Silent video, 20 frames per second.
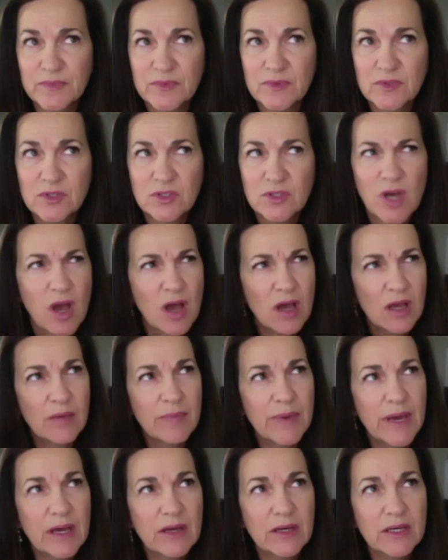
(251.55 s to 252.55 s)
talk
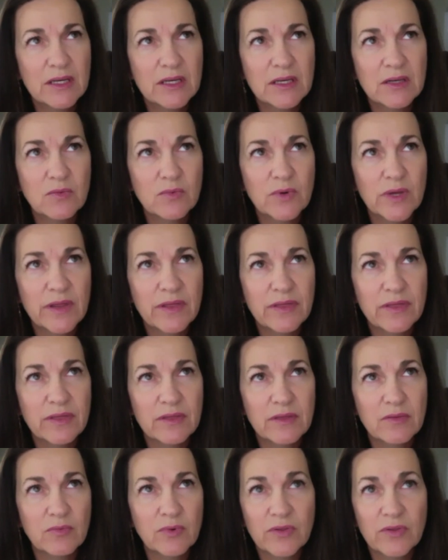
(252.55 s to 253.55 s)
about it with
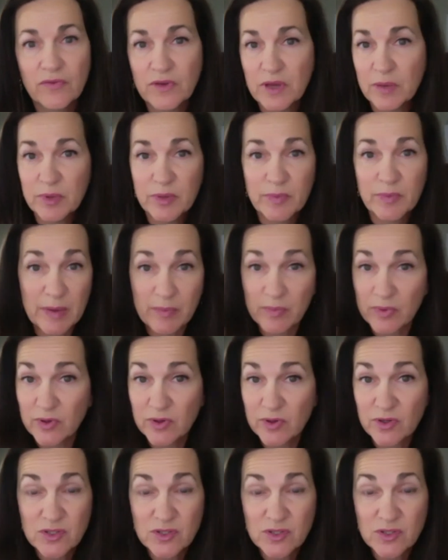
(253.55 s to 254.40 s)
family members,